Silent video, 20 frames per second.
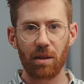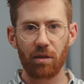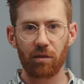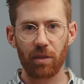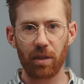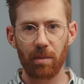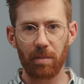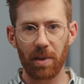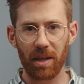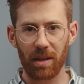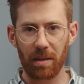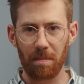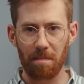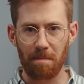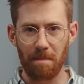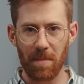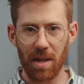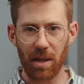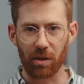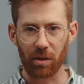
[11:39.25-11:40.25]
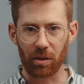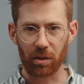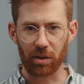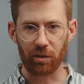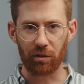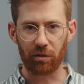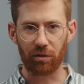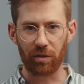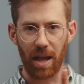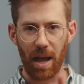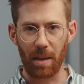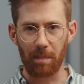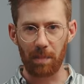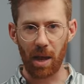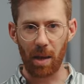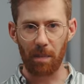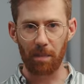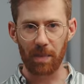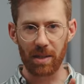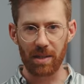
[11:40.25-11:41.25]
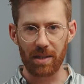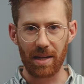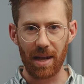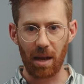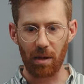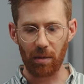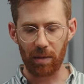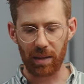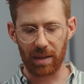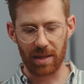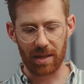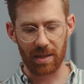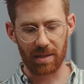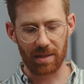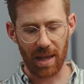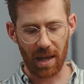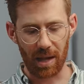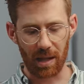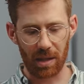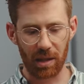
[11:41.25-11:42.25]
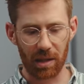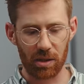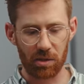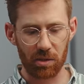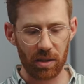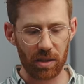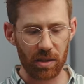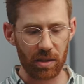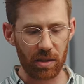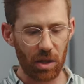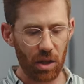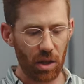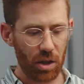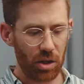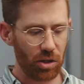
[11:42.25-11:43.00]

for the big mirror to flap up and down. It needs that clearance.